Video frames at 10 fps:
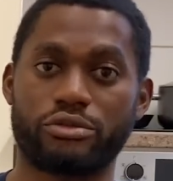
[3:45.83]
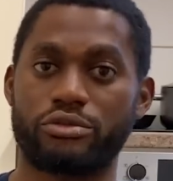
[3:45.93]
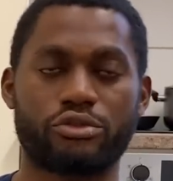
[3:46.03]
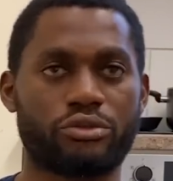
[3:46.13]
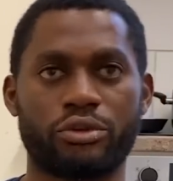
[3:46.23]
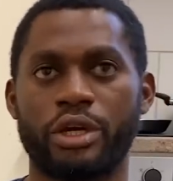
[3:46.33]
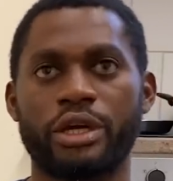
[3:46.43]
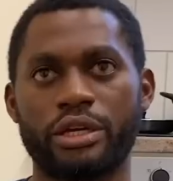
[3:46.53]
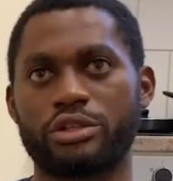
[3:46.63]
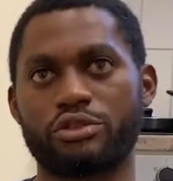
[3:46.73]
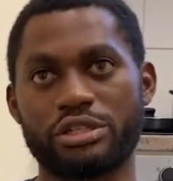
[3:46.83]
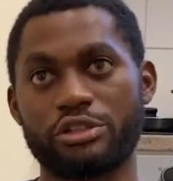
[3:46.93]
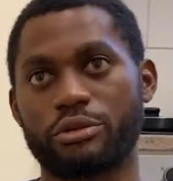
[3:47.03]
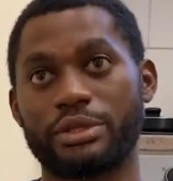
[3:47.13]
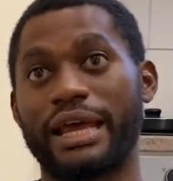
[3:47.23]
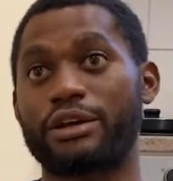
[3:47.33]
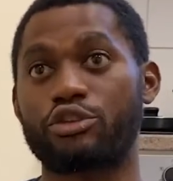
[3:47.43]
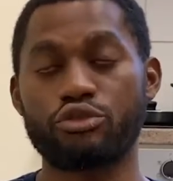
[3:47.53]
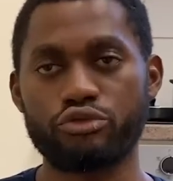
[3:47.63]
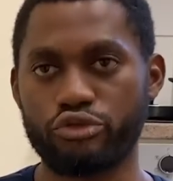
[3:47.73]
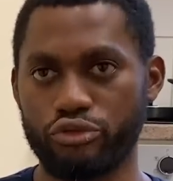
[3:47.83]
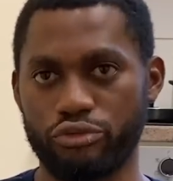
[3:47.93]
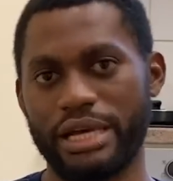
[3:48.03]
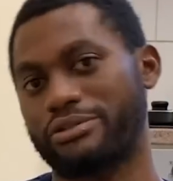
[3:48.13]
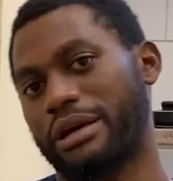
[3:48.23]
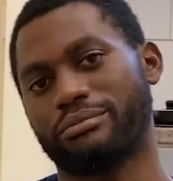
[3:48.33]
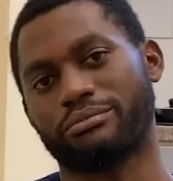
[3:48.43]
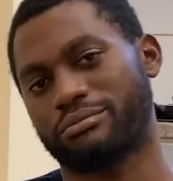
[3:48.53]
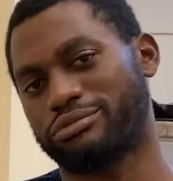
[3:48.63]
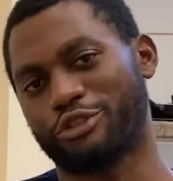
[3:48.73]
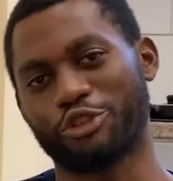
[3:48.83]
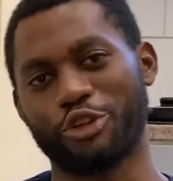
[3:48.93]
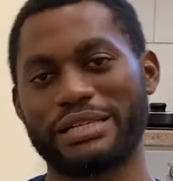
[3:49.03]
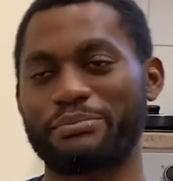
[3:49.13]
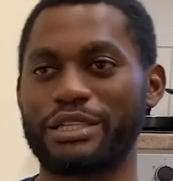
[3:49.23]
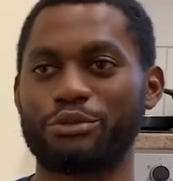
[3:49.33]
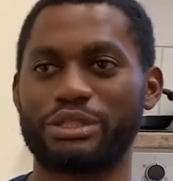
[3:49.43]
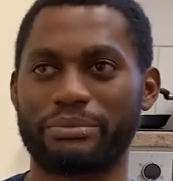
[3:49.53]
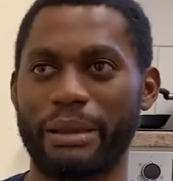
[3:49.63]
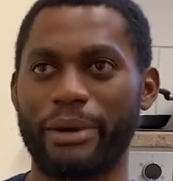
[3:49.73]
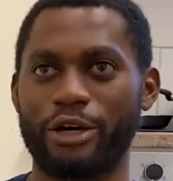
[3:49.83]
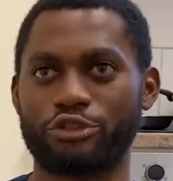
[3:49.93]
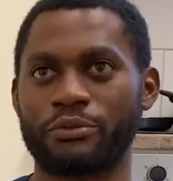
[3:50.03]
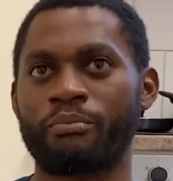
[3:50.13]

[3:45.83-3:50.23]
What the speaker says: So it wasn't something I could do. That's what I'm, explaining with my mouth.